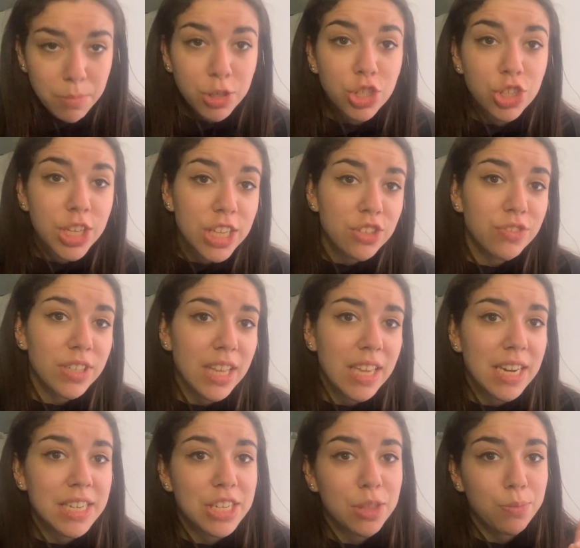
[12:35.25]
But she's
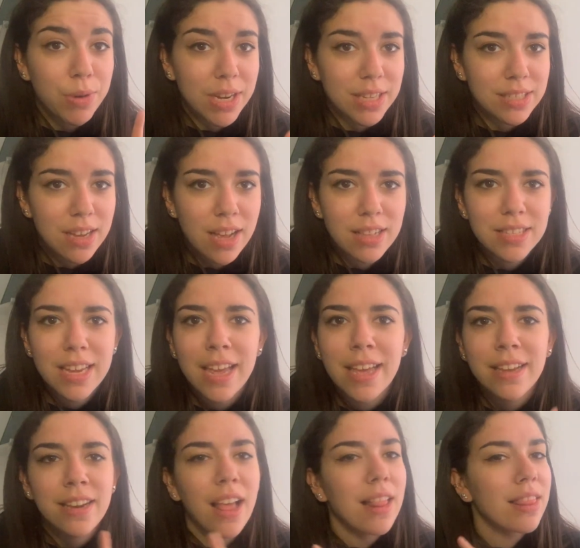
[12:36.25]
related to the Prescotts.
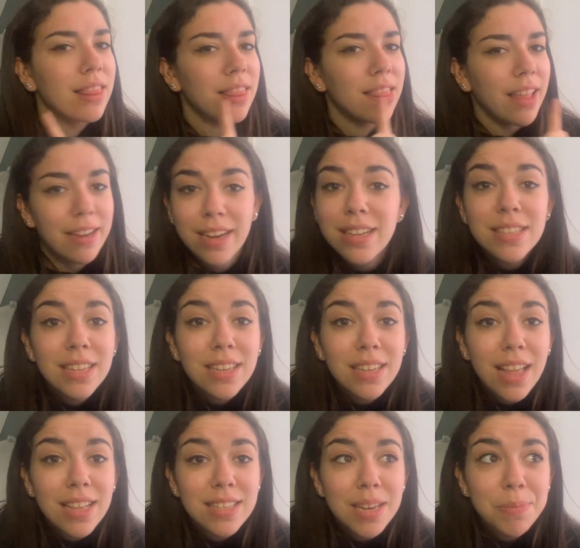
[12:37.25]
And like I said
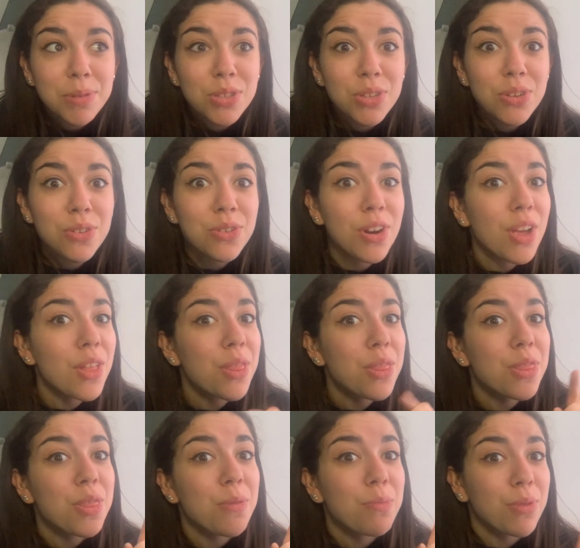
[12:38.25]
last episode,
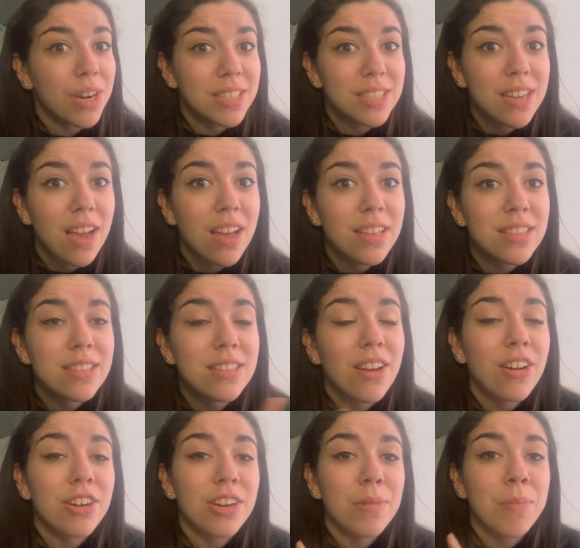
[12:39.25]
the Prescotts
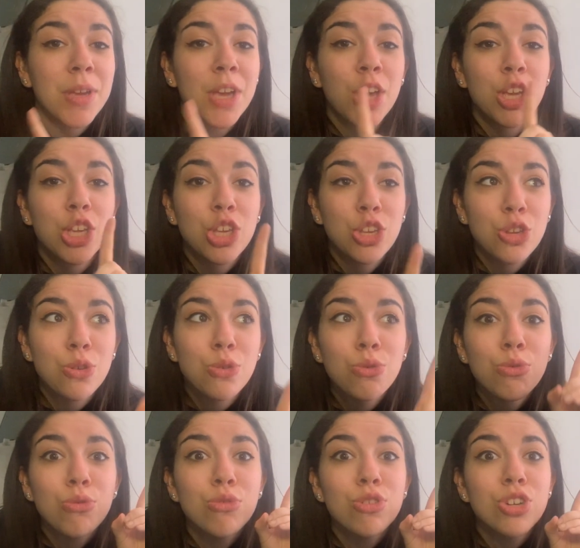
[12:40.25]
are going to be a
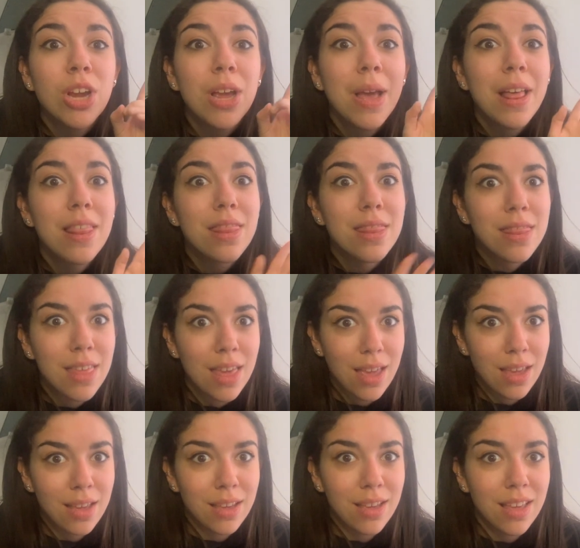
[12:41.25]
huge
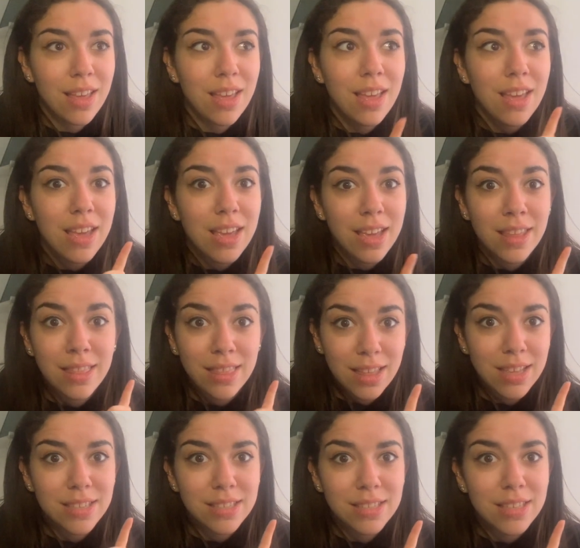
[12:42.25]
thing in
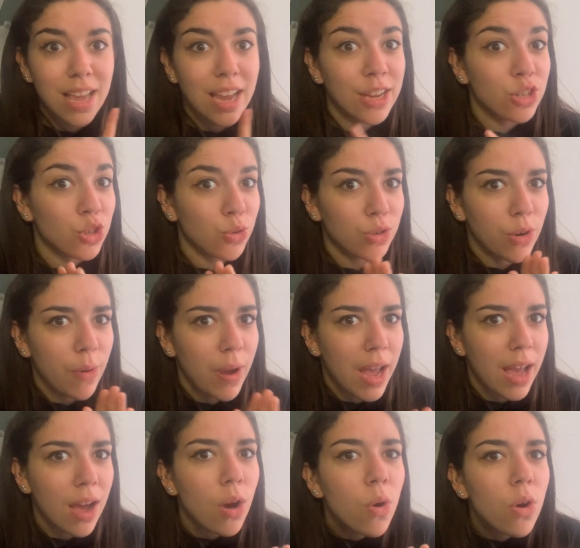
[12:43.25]
this. I don't know
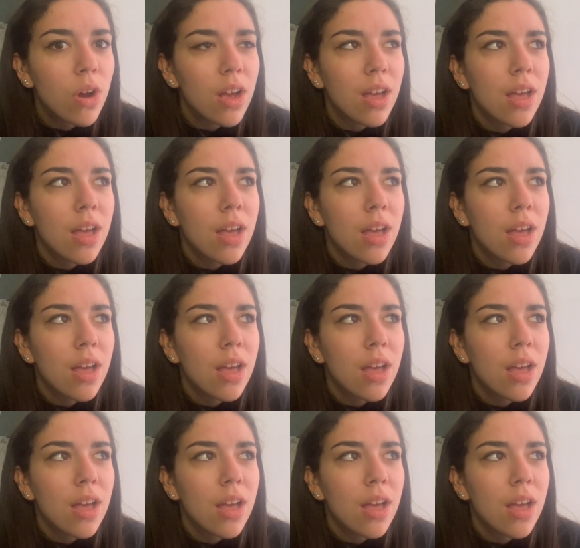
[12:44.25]
how.